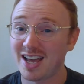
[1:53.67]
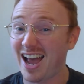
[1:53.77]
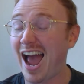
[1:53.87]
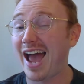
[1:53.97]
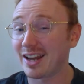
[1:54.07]

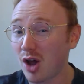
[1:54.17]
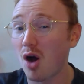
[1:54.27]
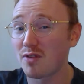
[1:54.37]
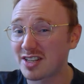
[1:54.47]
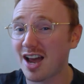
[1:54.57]
And
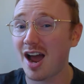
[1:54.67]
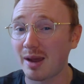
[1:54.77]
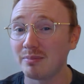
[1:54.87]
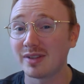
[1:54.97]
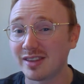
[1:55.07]
over
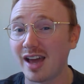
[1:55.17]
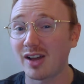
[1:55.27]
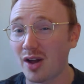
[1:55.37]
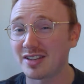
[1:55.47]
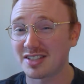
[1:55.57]
time, they're
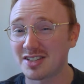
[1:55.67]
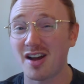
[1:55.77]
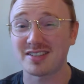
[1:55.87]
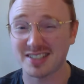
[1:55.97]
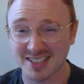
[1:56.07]
going to
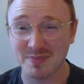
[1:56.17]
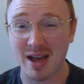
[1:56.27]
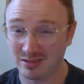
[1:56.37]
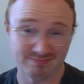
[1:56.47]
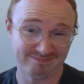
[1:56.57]
start to
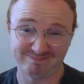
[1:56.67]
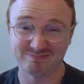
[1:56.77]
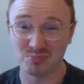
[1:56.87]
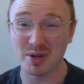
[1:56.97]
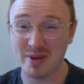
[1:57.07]
smell
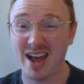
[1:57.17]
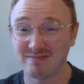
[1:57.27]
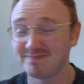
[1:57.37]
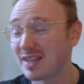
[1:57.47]
pretty bad.